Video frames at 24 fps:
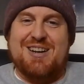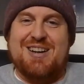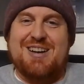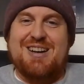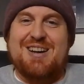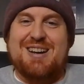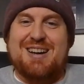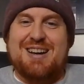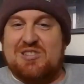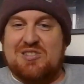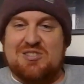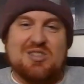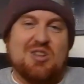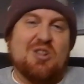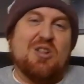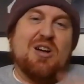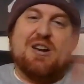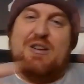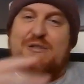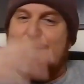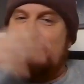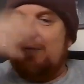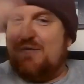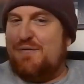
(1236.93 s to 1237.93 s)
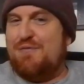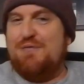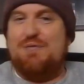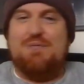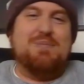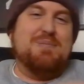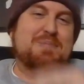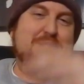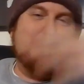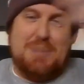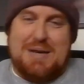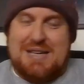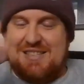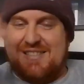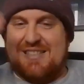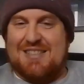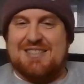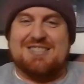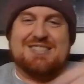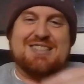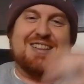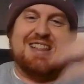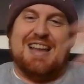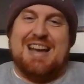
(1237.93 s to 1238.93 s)
Of course, there's a lot of
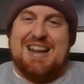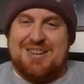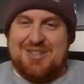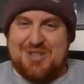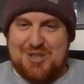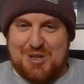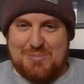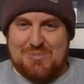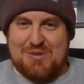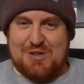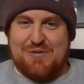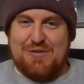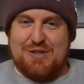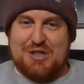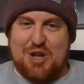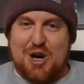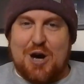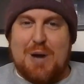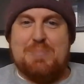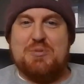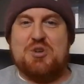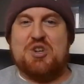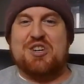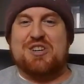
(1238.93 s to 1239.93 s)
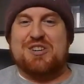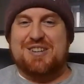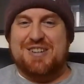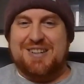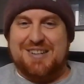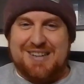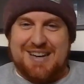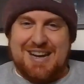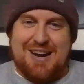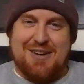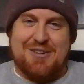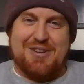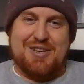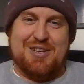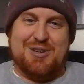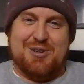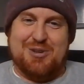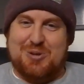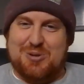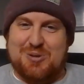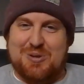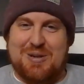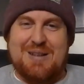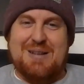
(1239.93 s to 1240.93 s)
pieces to that in terms of adoption and how do
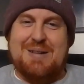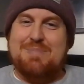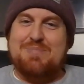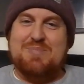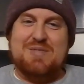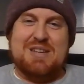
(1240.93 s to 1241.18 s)
you